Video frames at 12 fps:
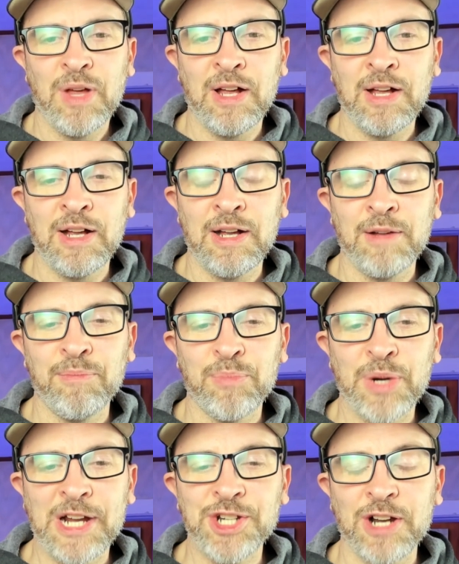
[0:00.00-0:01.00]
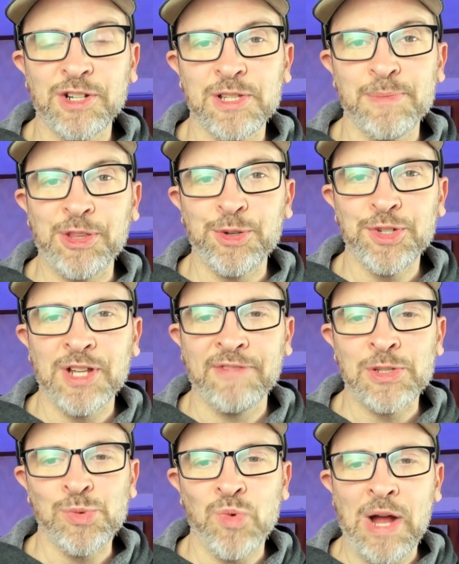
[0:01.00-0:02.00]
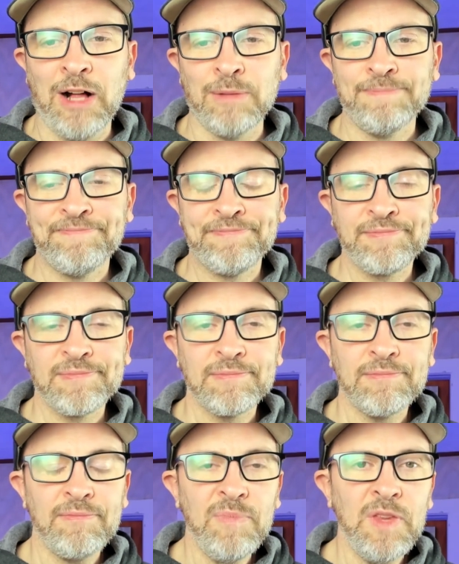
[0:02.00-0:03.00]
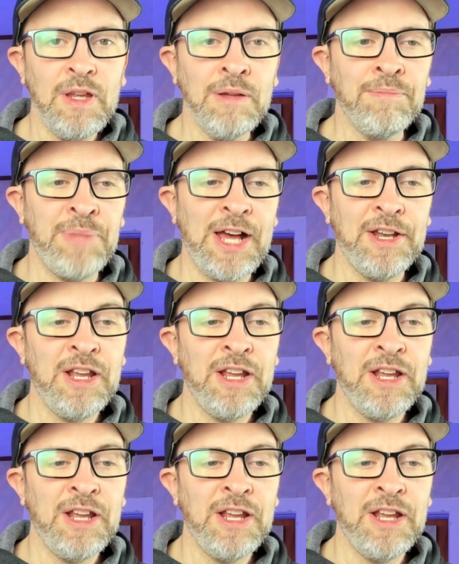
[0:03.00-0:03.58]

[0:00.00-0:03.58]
to some other stuff as well. But